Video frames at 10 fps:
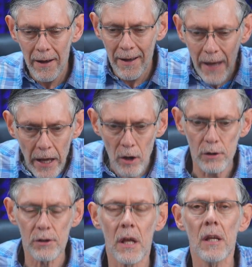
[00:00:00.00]

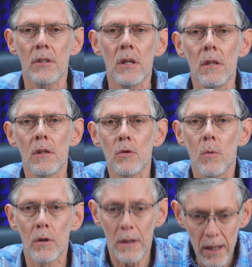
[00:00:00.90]
chaos that is in this
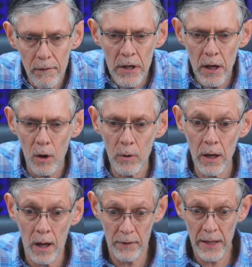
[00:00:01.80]
world, living a holy
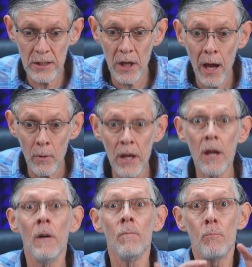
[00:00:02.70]
life. And that's how he
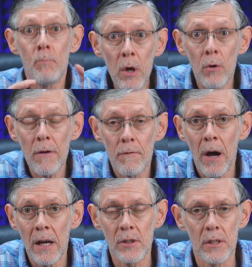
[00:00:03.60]

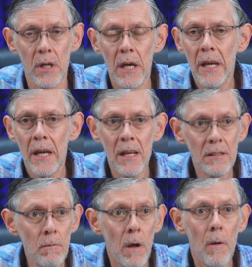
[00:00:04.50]
purifies us. He
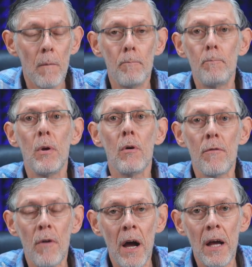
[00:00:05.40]
doesn't
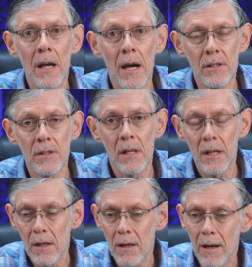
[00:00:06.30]
purify us
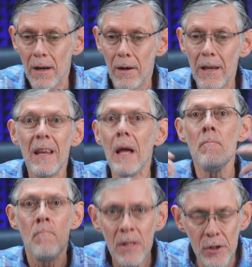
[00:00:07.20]
in a
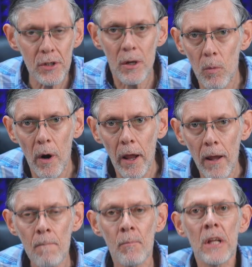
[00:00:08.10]
mystic way.
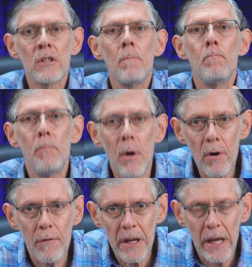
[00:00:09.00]
It's a
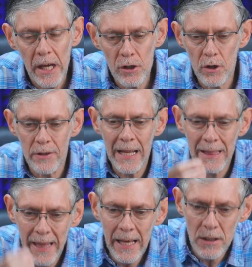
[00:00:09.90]
purification
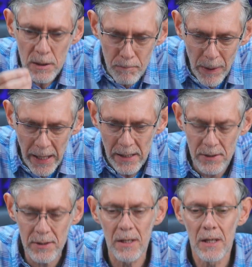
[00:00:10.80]
that takes place